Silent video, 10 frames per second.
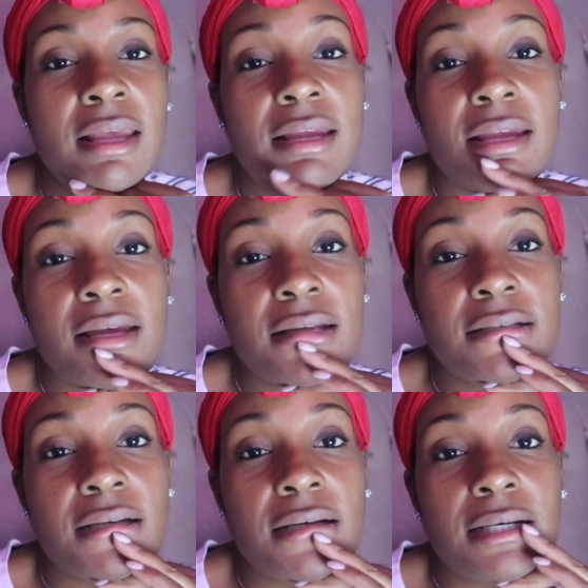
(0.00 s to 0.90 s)
And
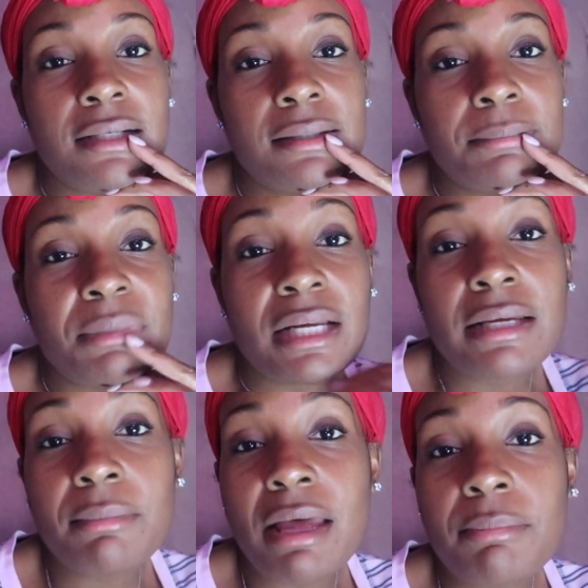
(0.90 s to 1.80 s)
but I
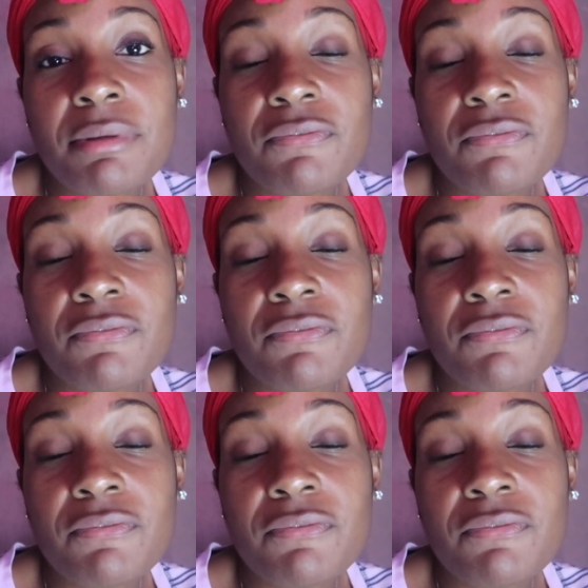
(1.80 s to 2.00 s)
am happy